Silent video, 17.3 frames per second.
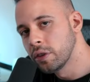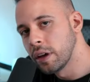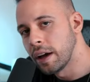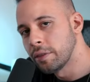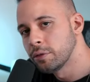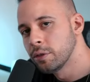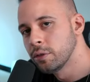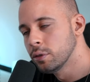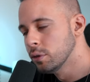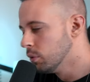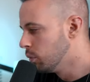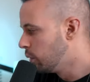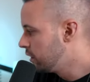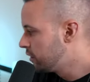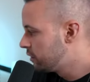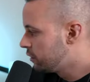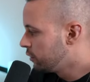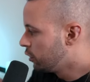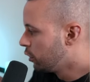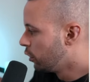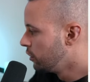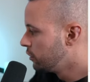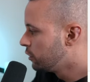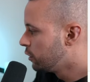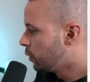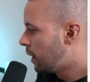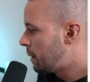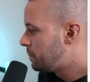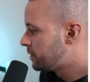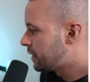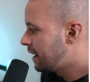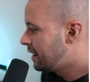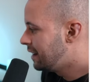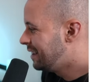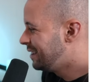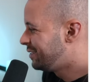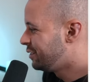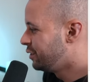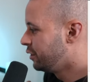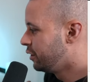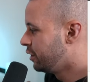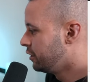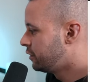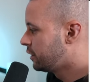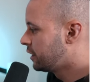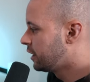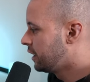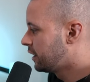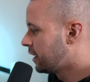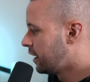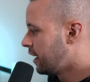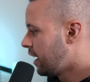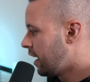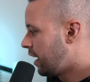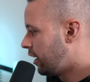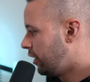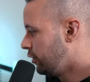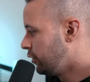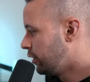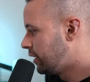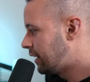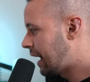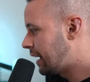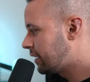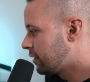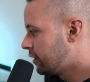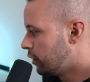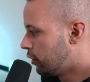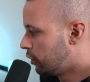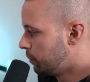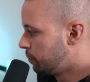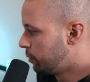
to have to do once you go into the website is you're going to click, are you an actor or